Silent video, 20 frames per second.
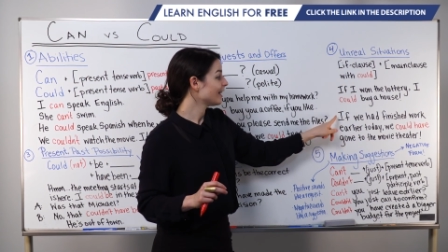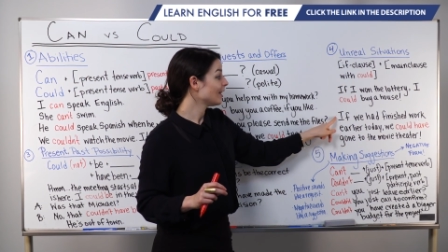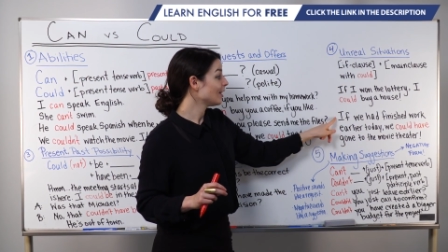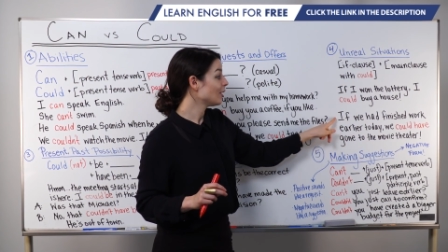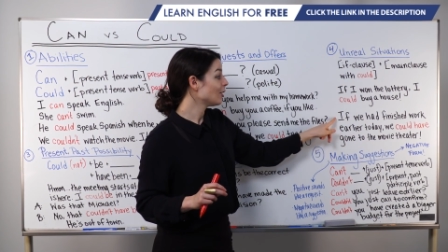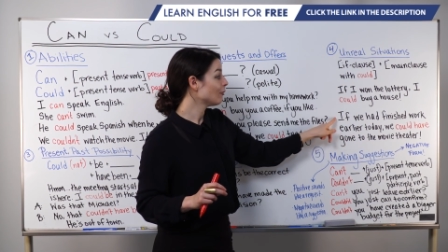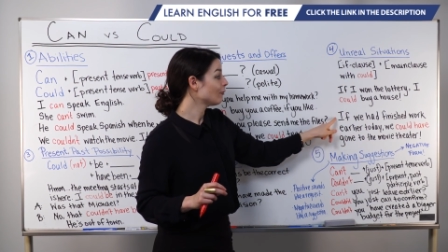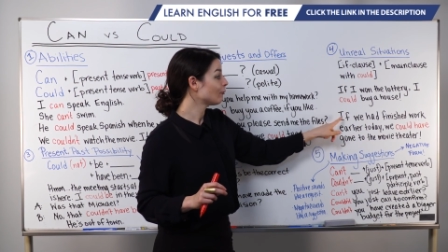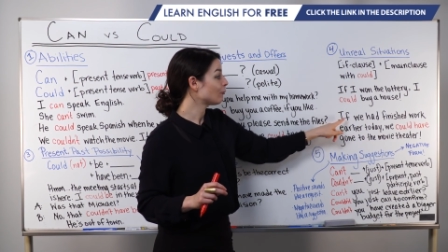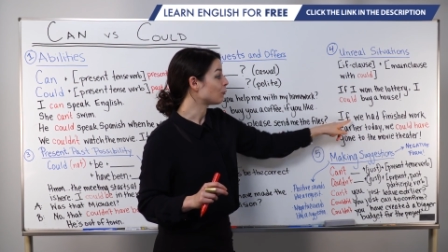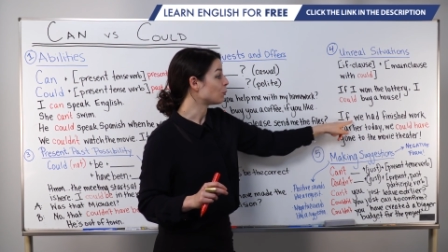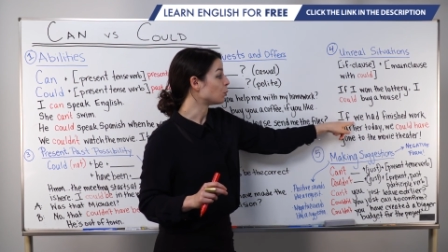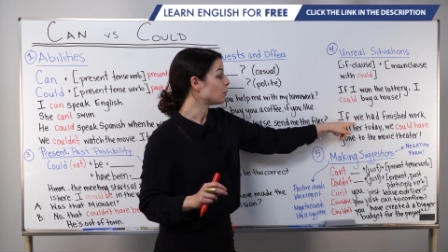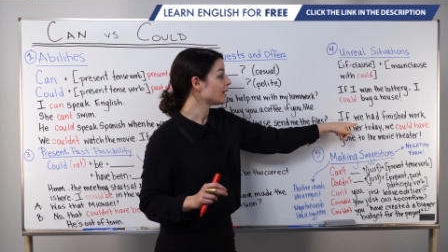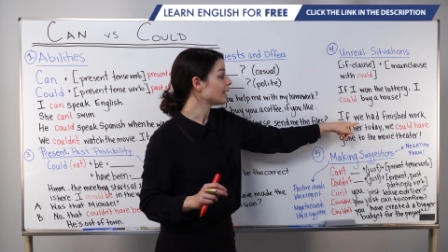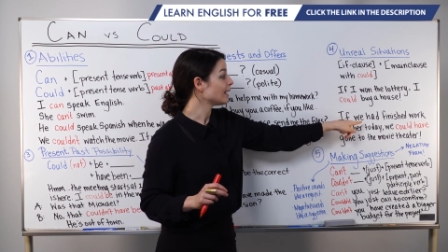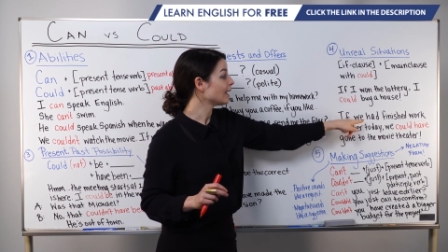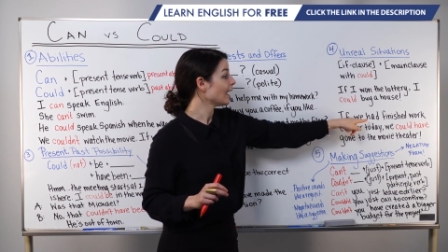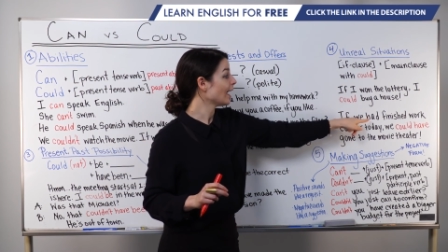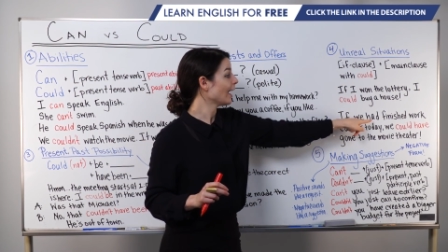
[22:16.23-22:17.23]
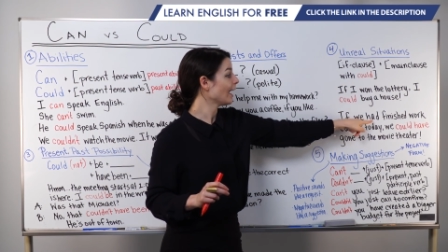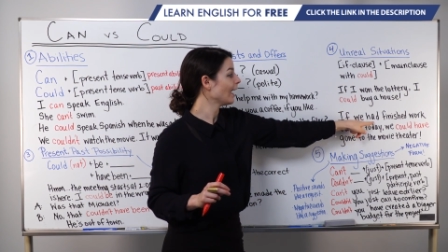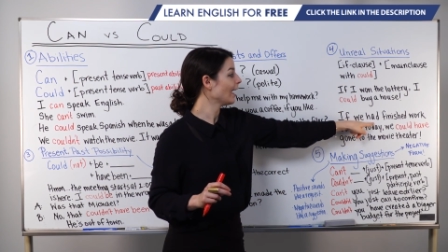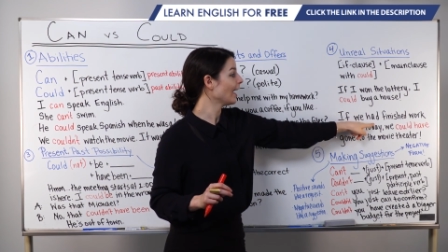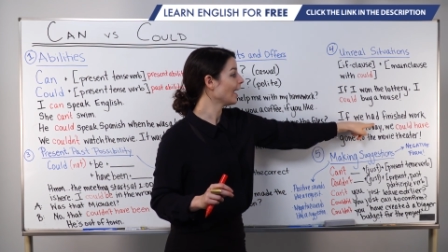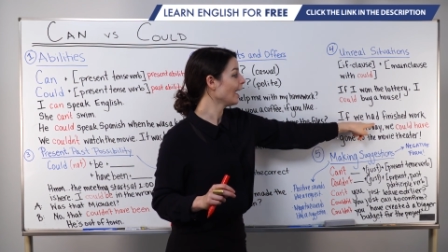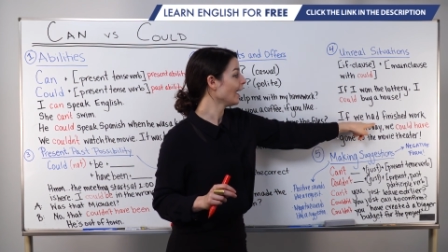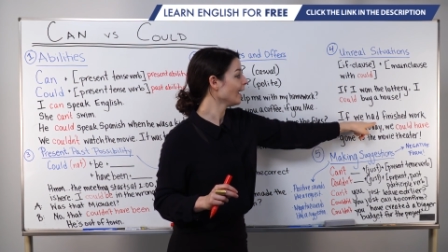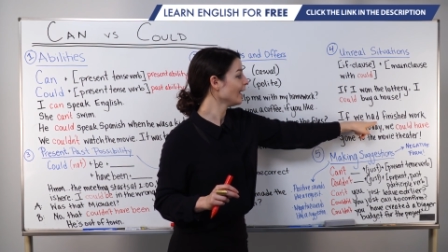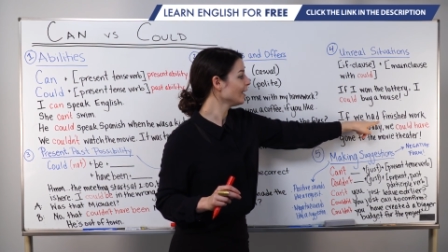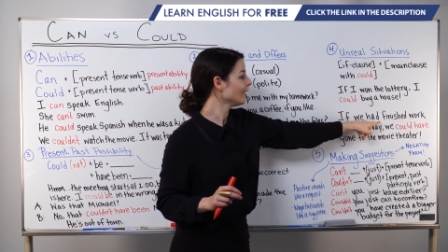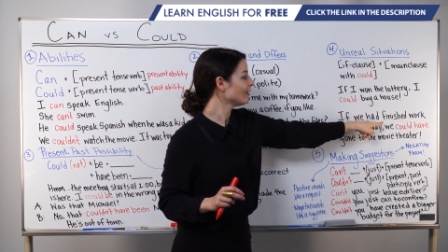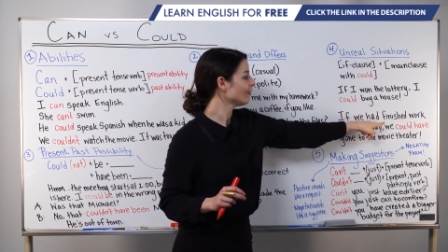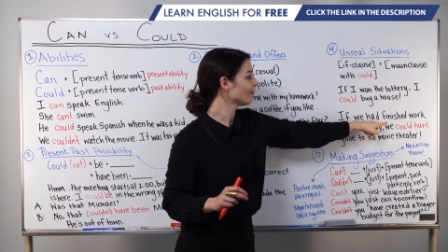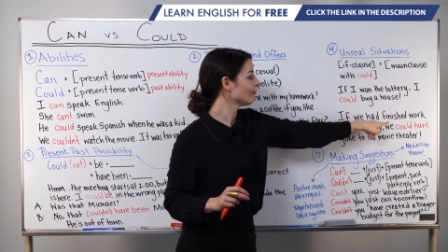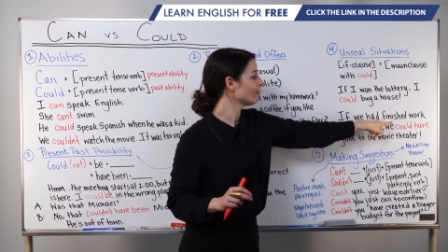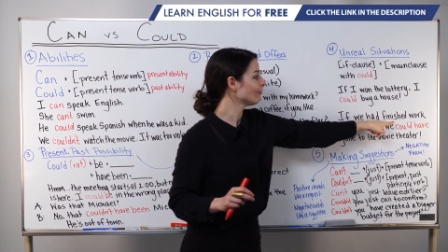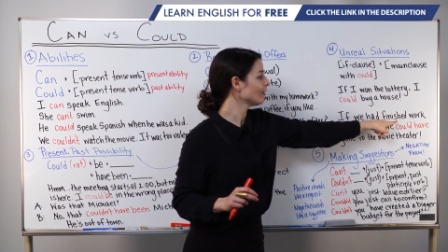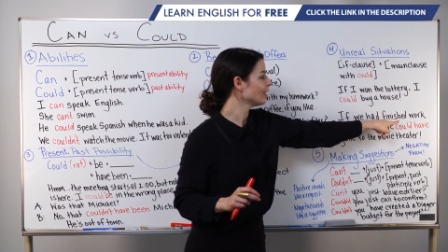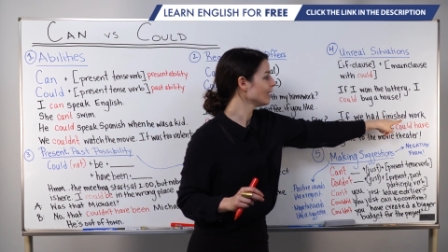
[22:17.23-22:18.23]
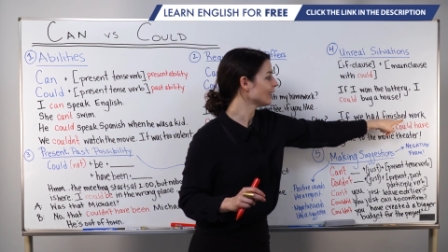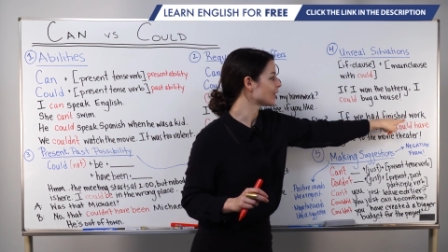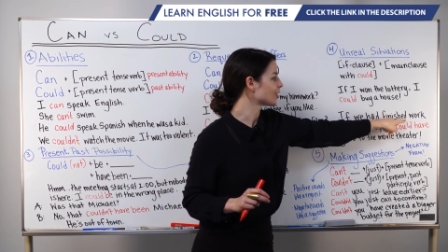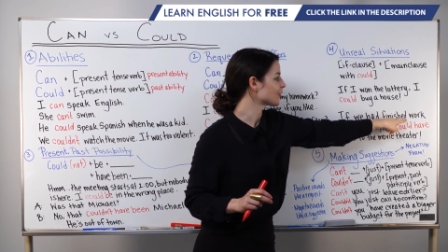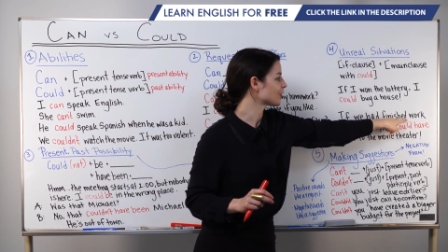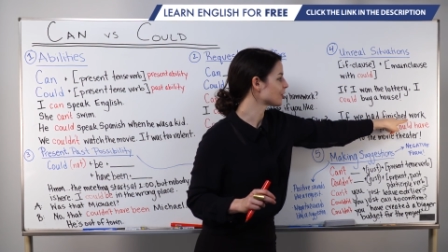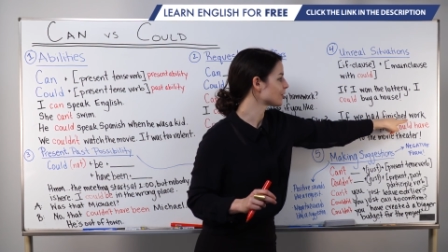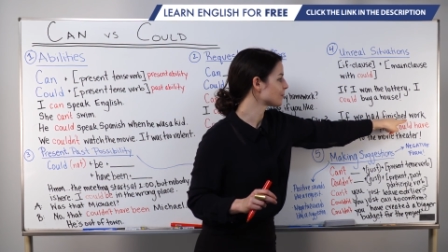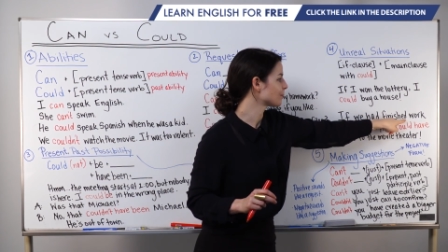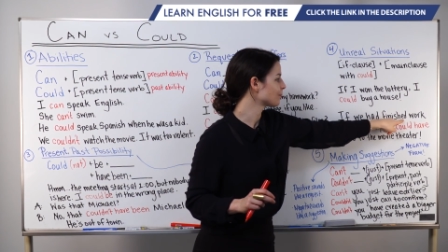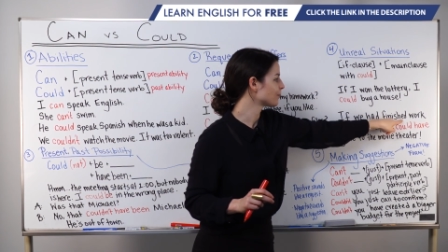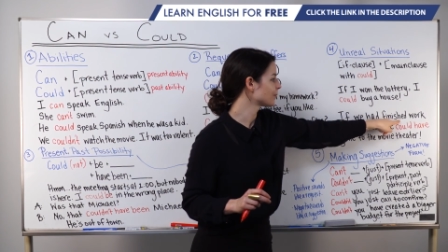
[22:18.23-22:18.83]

if we had finished,